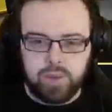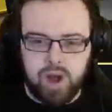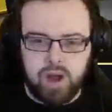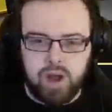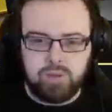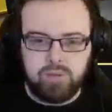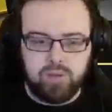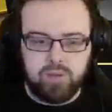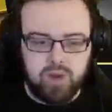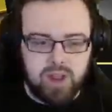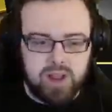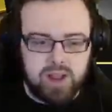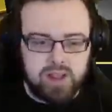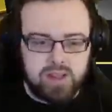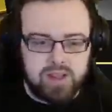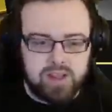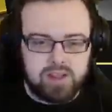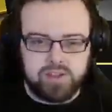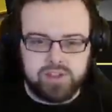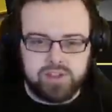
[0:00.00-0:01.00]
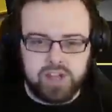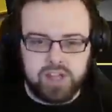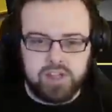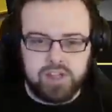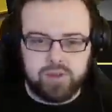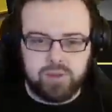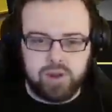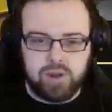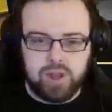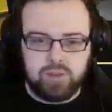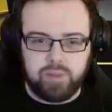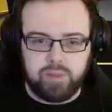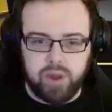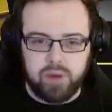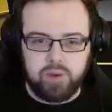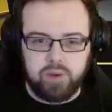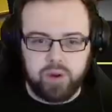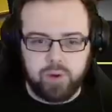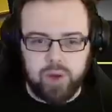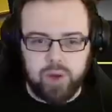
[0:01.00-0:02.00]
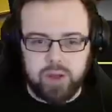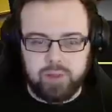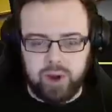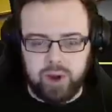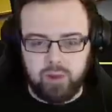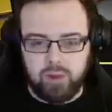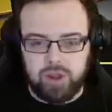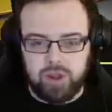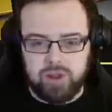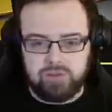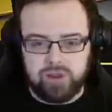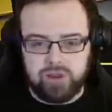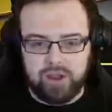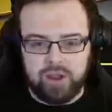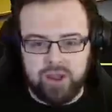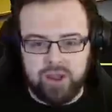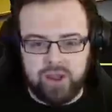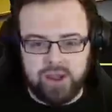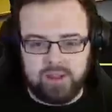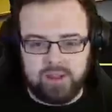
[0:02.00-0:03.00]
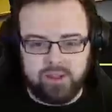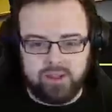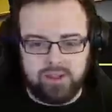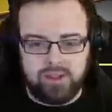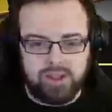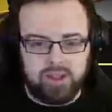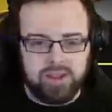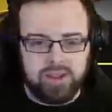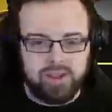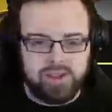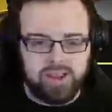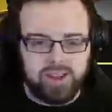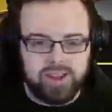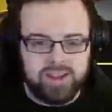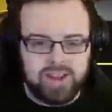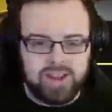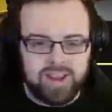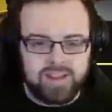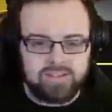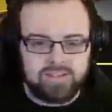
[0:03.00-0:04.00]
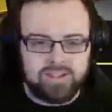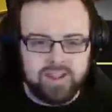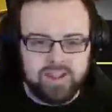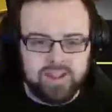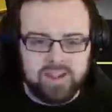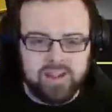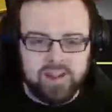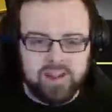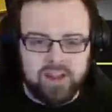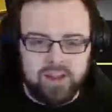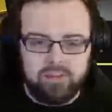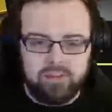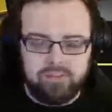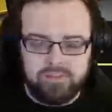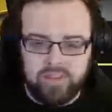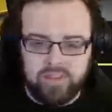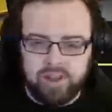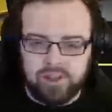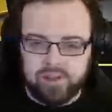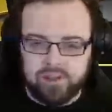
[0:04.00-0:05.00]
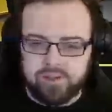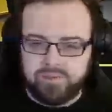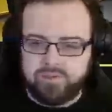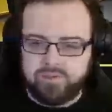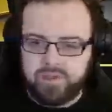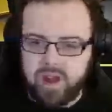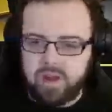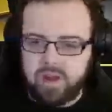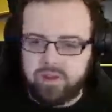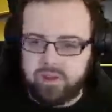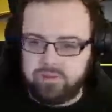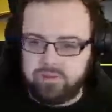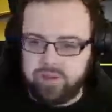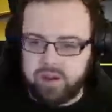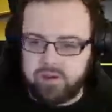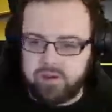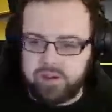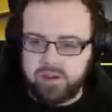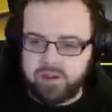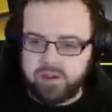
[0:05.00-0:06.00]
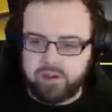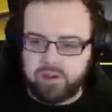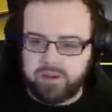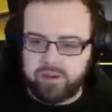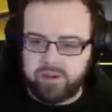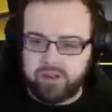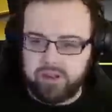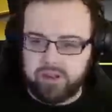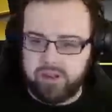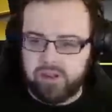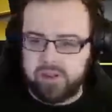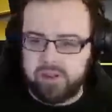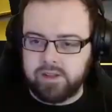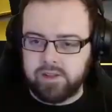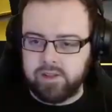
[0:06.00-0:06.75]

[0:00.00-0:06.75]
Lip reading: But I'm really genuinely blown away by what they've done here. Like it feels very, very good.